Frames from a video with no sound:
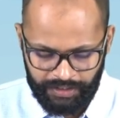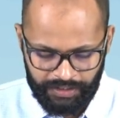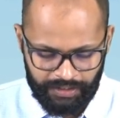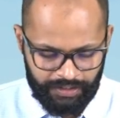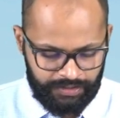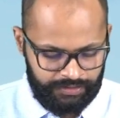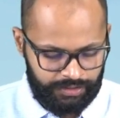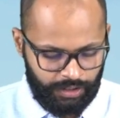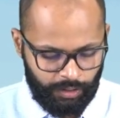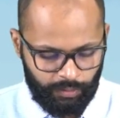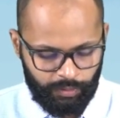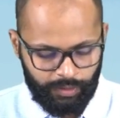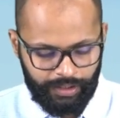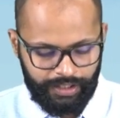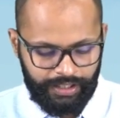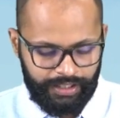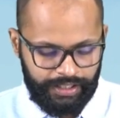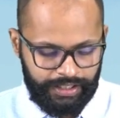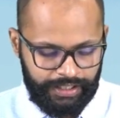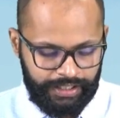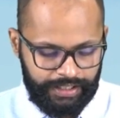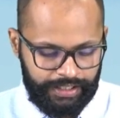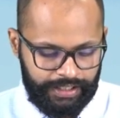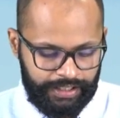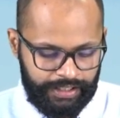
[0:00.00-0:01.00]
So,
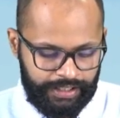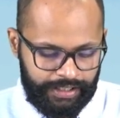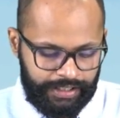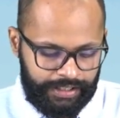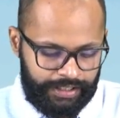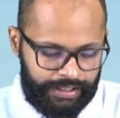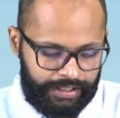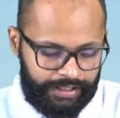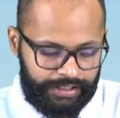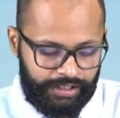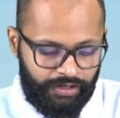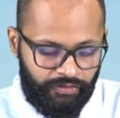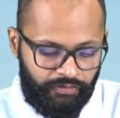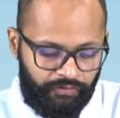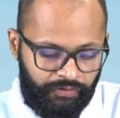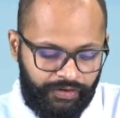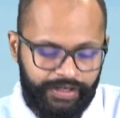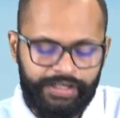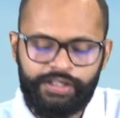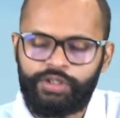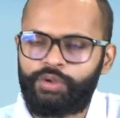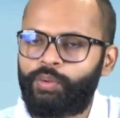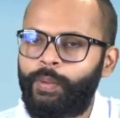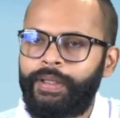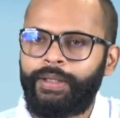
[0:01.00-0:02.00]
different
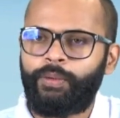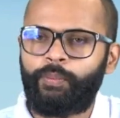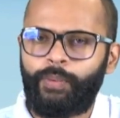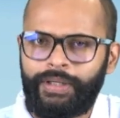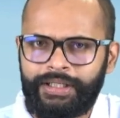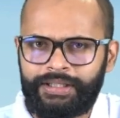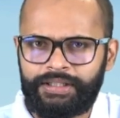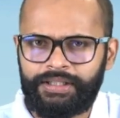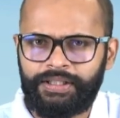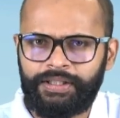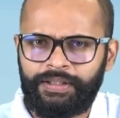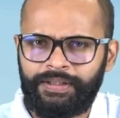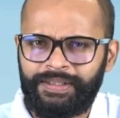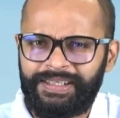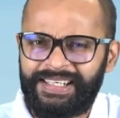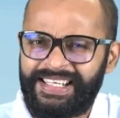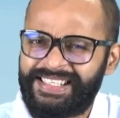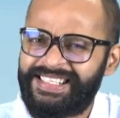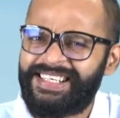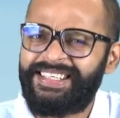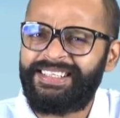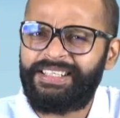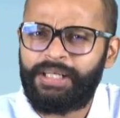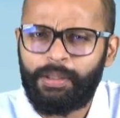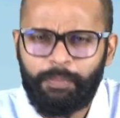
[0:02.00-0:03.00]
swing width, does
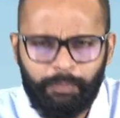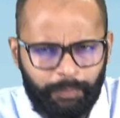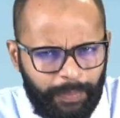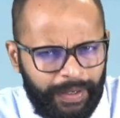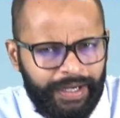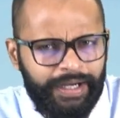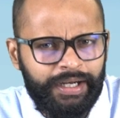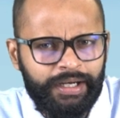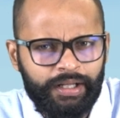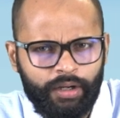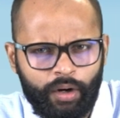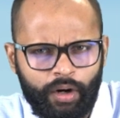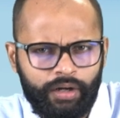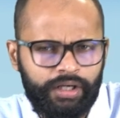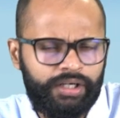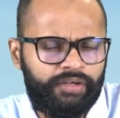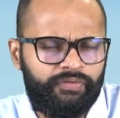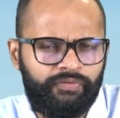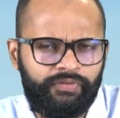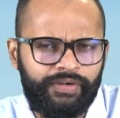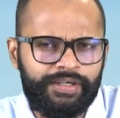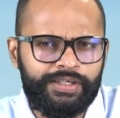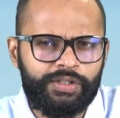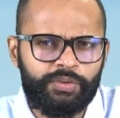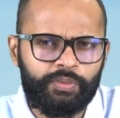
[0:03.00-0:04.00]
it depend on
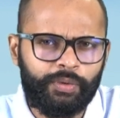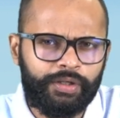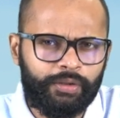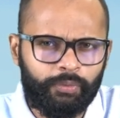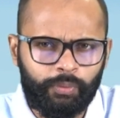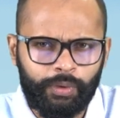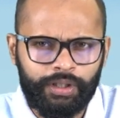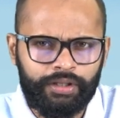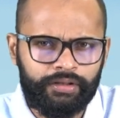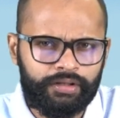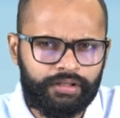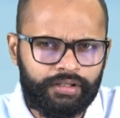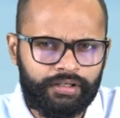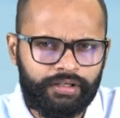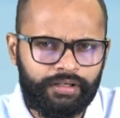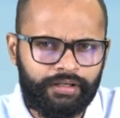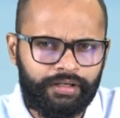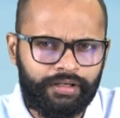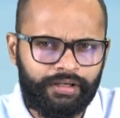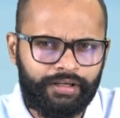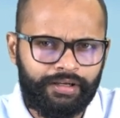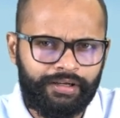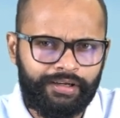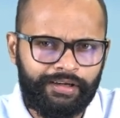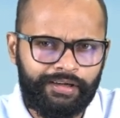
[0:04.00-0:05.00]
different swing width?
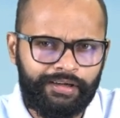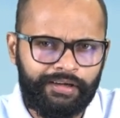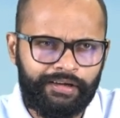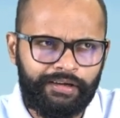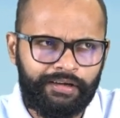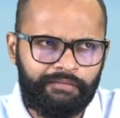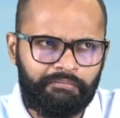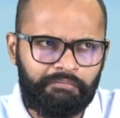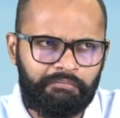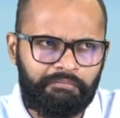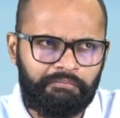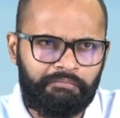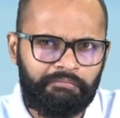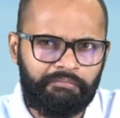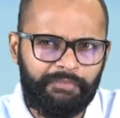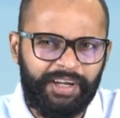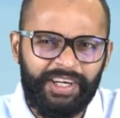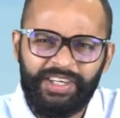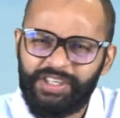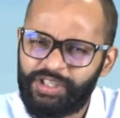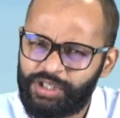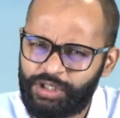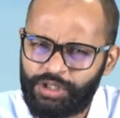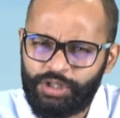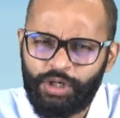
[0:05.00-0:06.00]

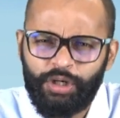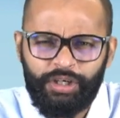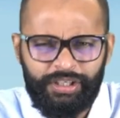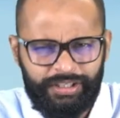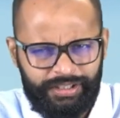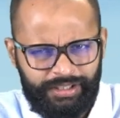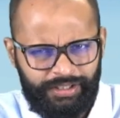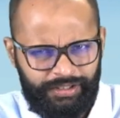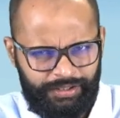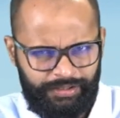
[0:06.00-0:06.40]
It should.